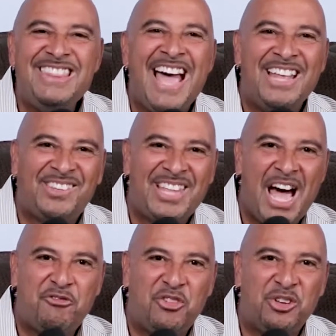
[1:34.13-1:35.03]
that
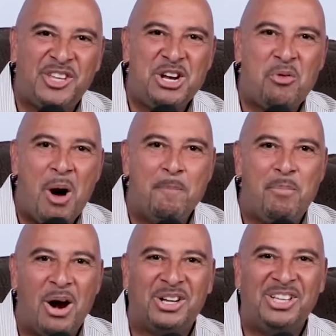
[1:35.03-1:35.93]
stat for Saquon
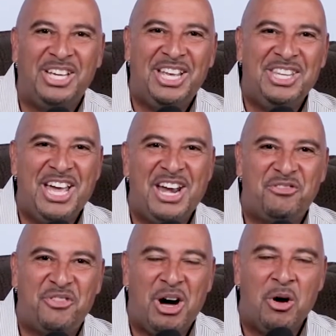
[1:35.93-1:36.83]
Barkley in the
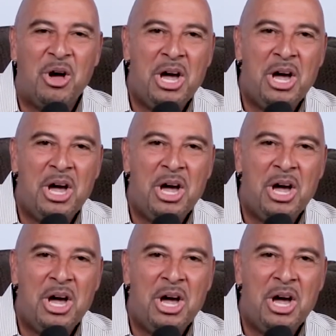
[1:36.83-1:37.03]
NFL.